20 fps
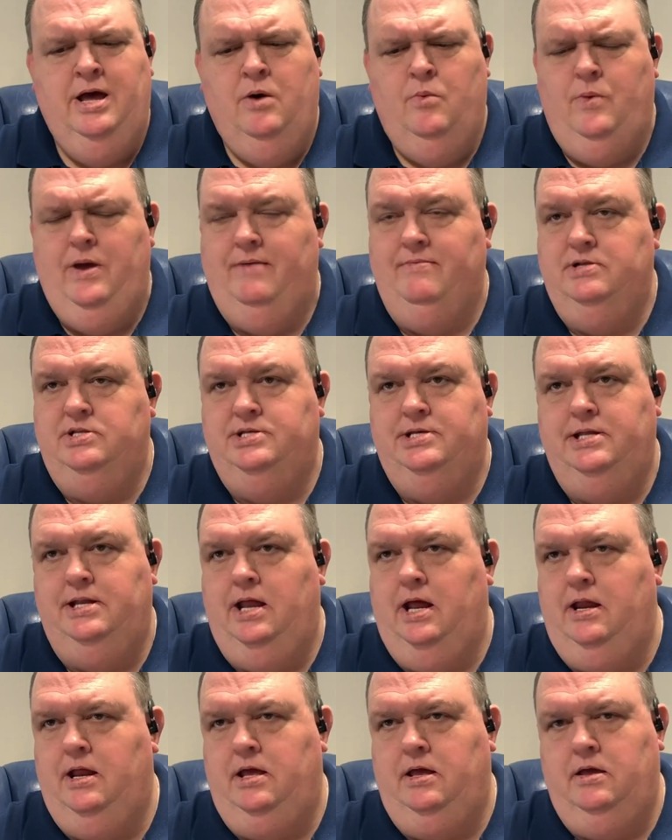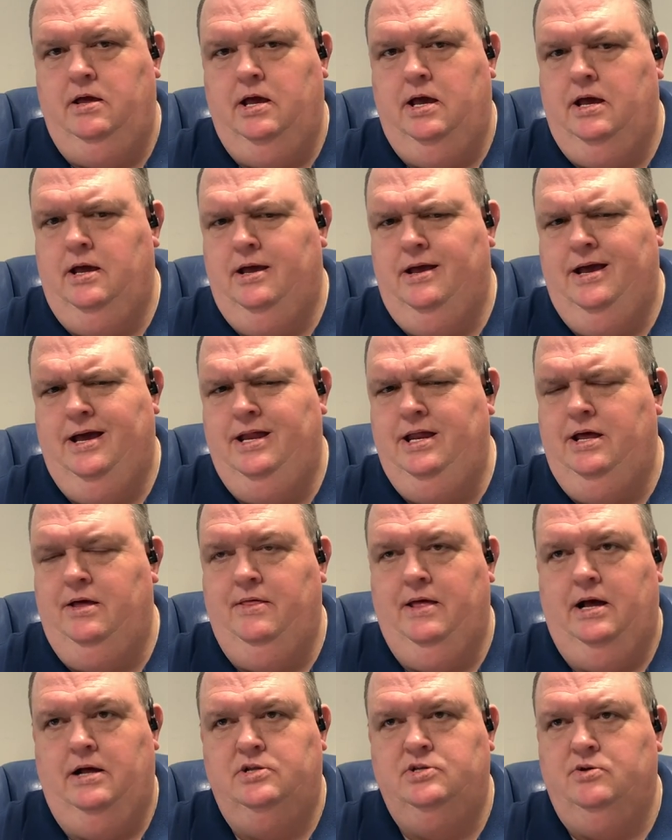We haven't seen any any of
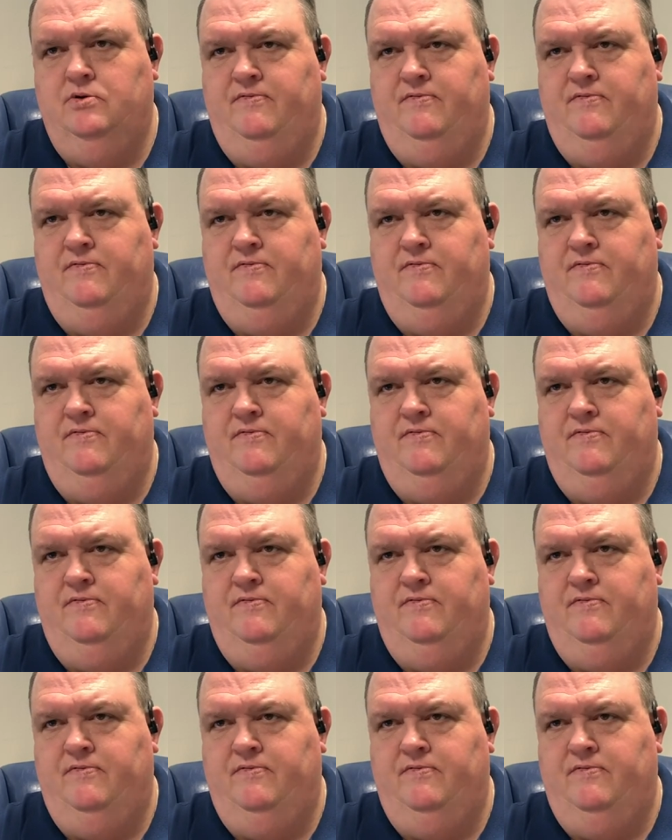that so